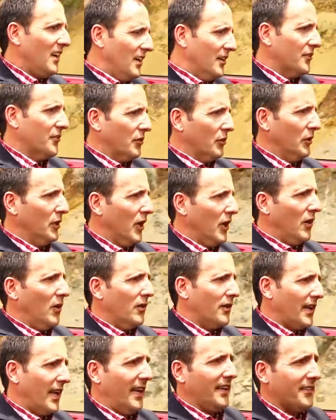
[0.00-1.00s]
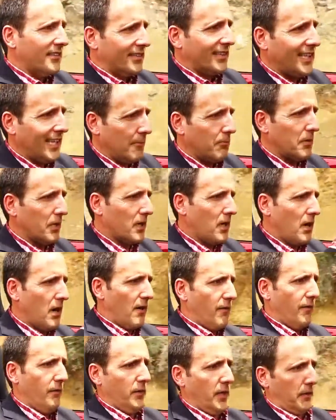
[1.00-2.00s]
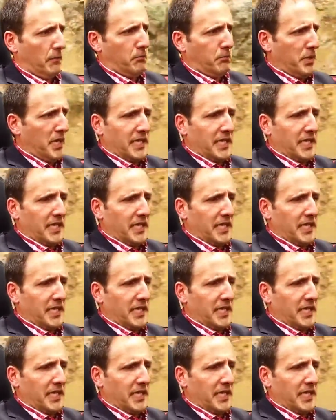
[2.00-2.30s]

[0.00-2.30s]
under load and to keep the car from like